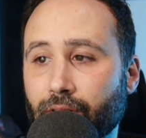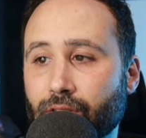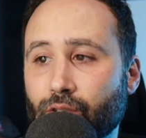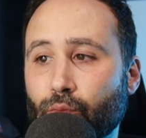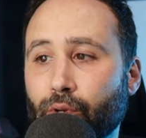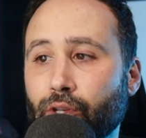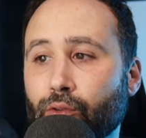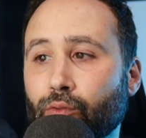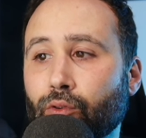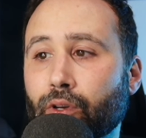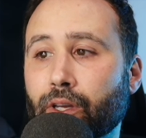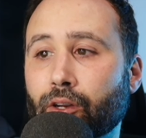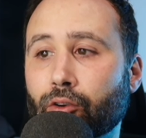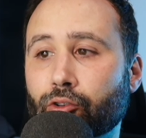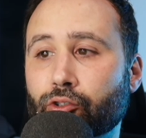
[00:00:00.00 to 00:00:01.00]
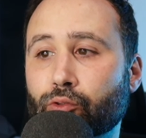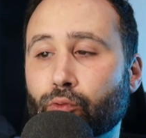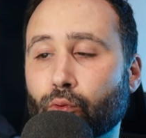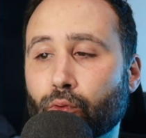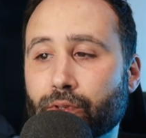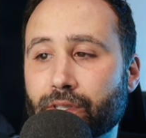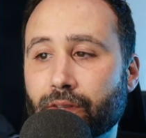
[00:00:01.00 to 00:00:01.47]
So when you look in our
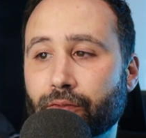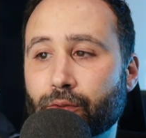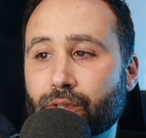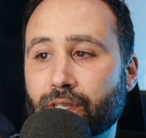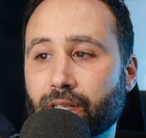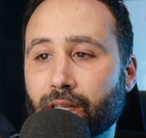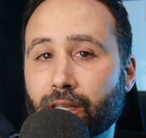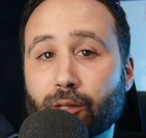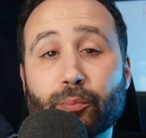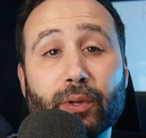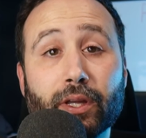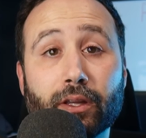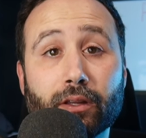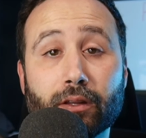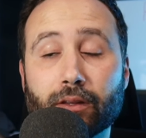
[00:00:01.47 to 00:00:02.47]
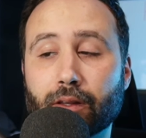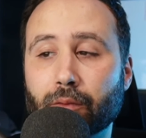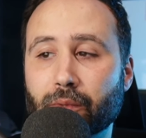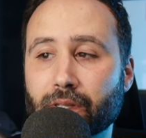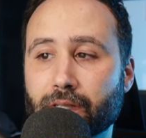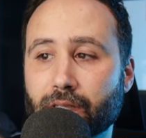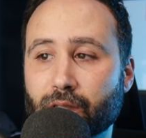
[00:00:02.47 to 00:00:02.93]
tools, if you see EP, that
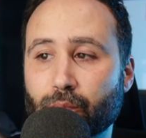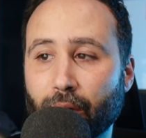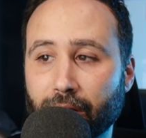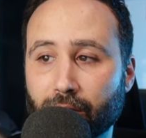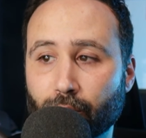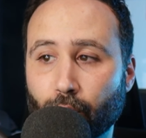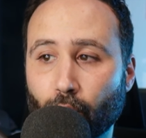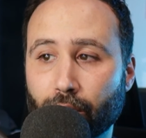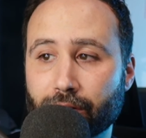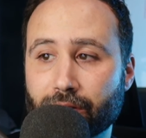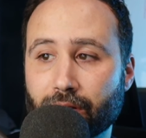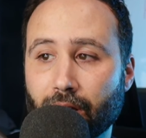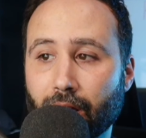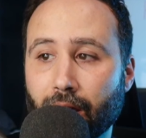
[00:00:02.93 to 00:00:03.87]
means expected points.